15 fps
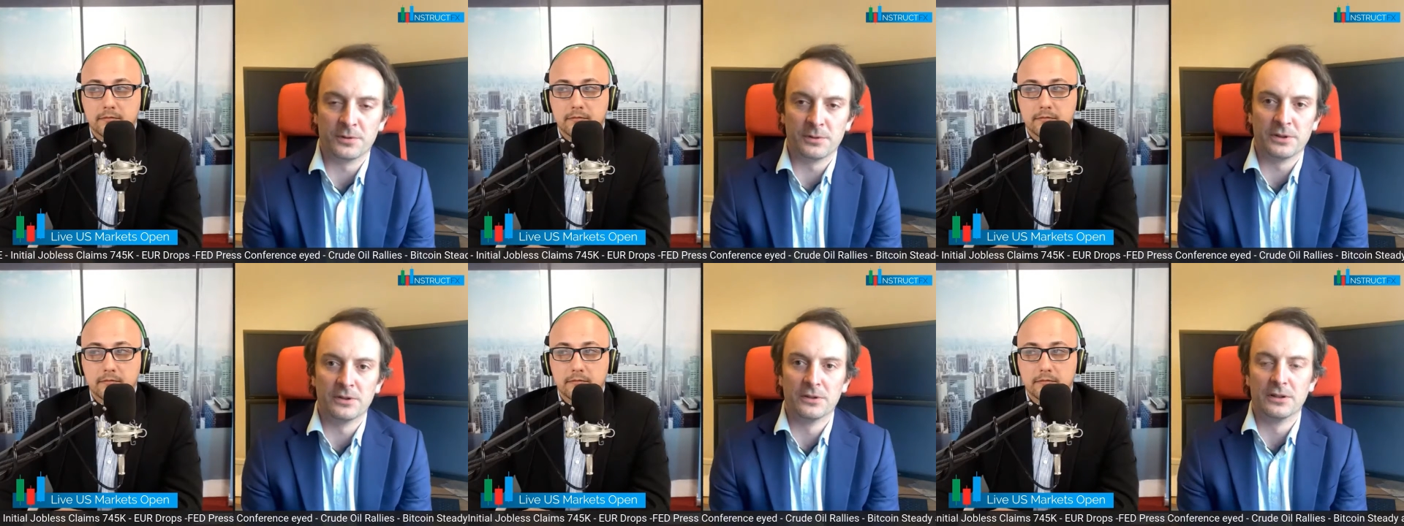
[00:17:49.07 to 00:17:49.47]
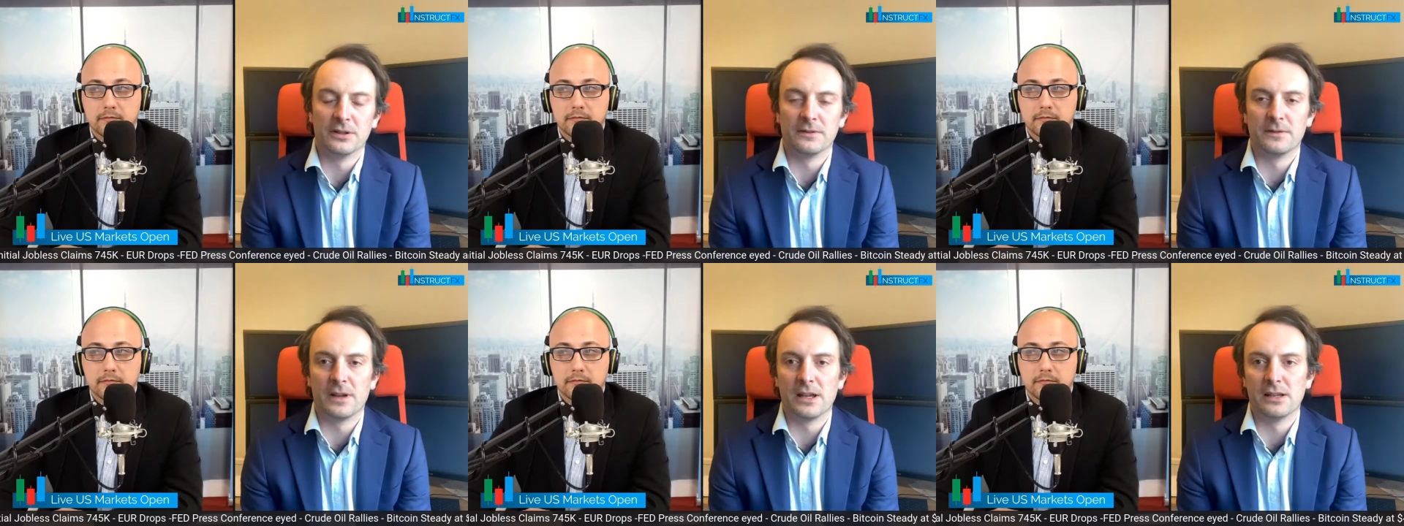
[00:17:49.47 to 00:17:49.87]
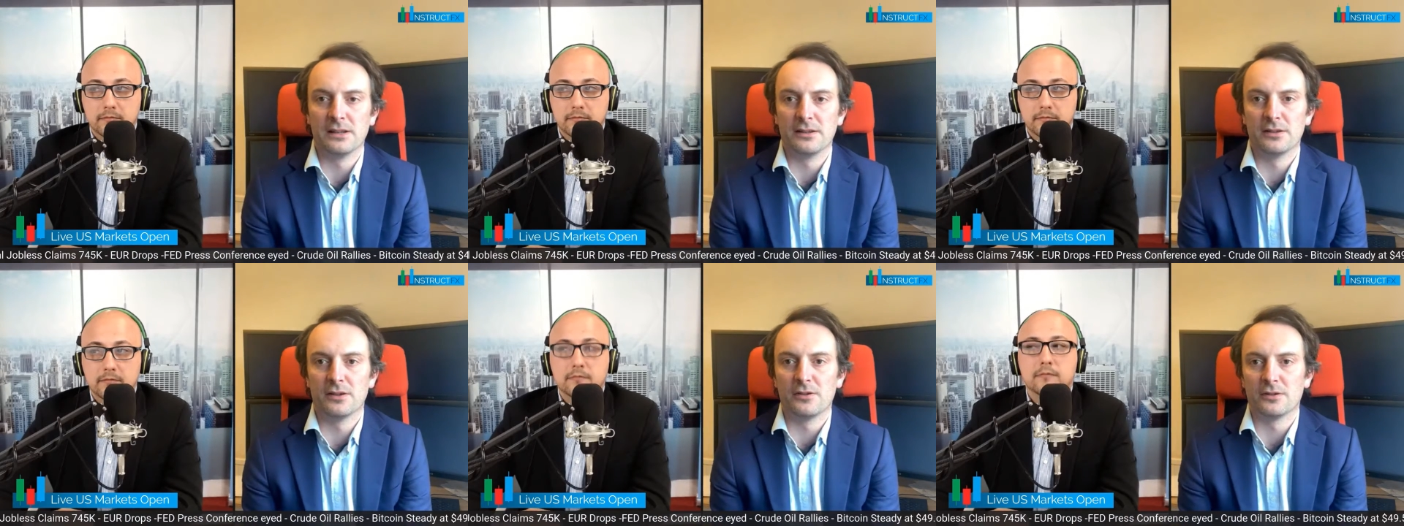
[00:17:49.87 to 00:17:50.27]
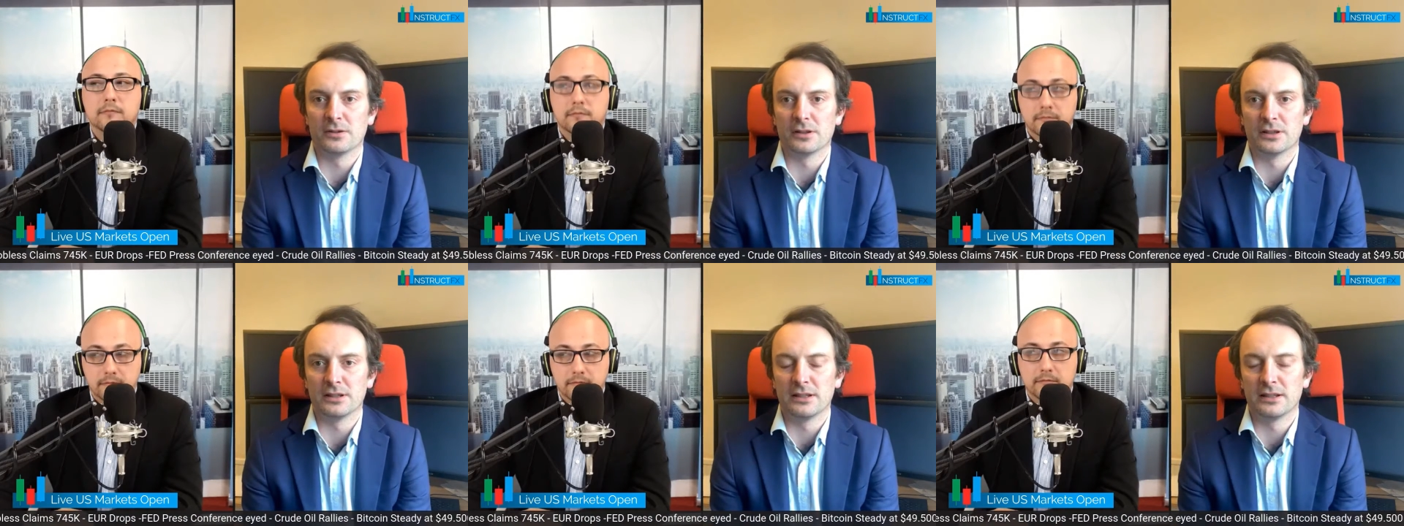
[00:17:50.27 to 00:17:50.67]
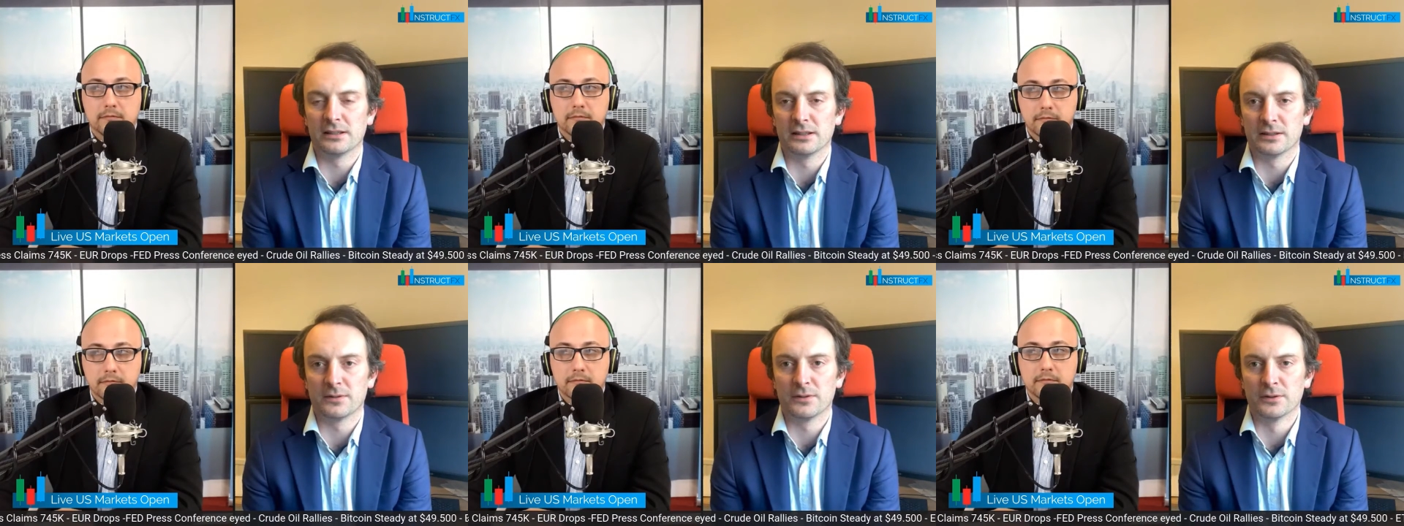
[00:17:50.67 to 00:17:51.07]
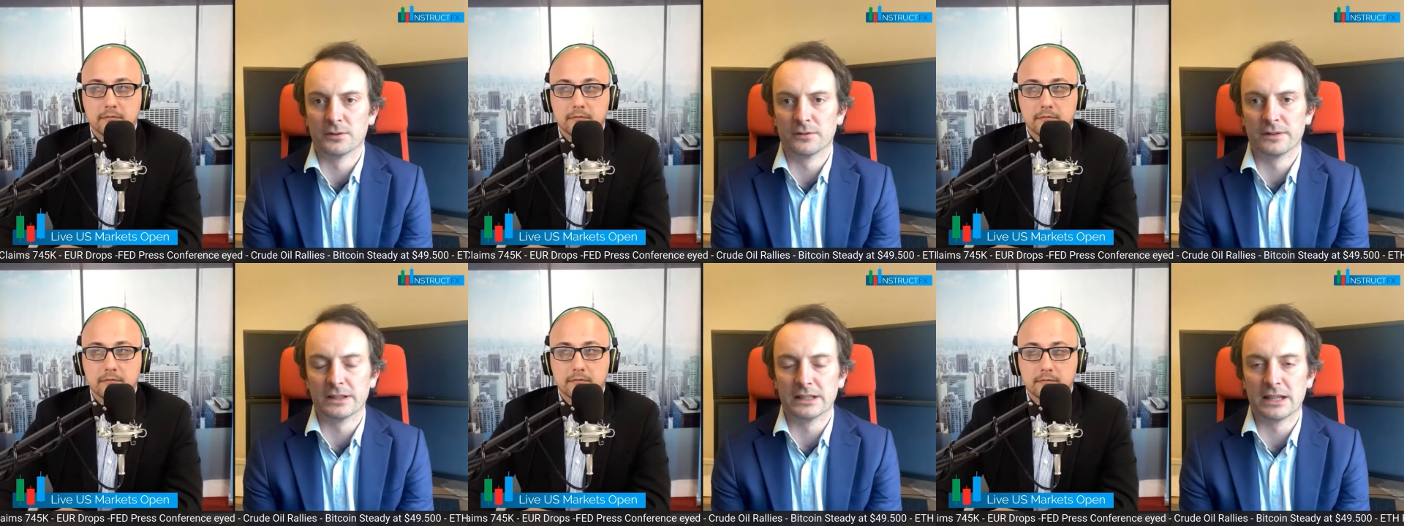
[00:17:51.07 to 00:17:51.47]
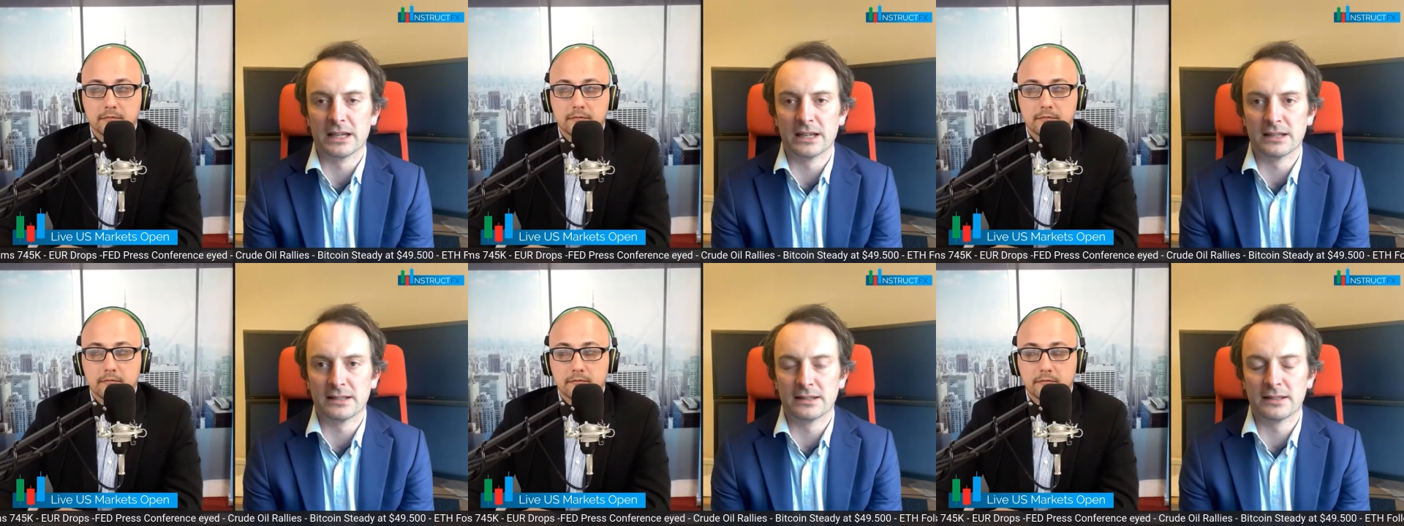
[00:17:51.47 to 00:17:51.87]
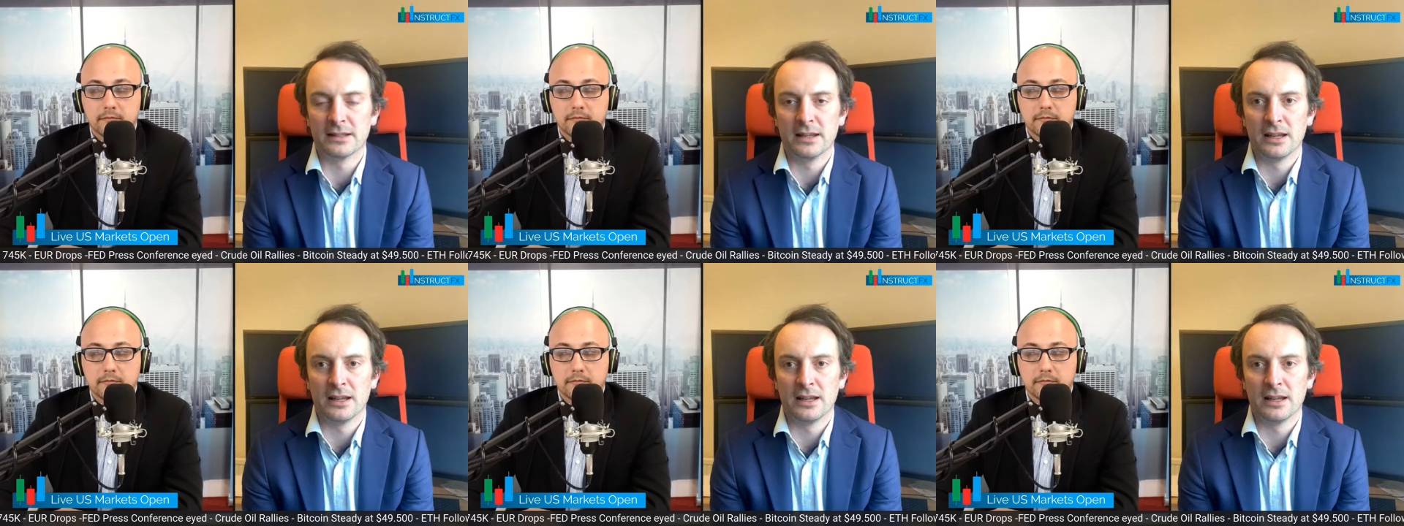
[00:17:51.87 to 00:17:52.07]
Speaker 1: We know that the Fed is not going to take its foot off the gas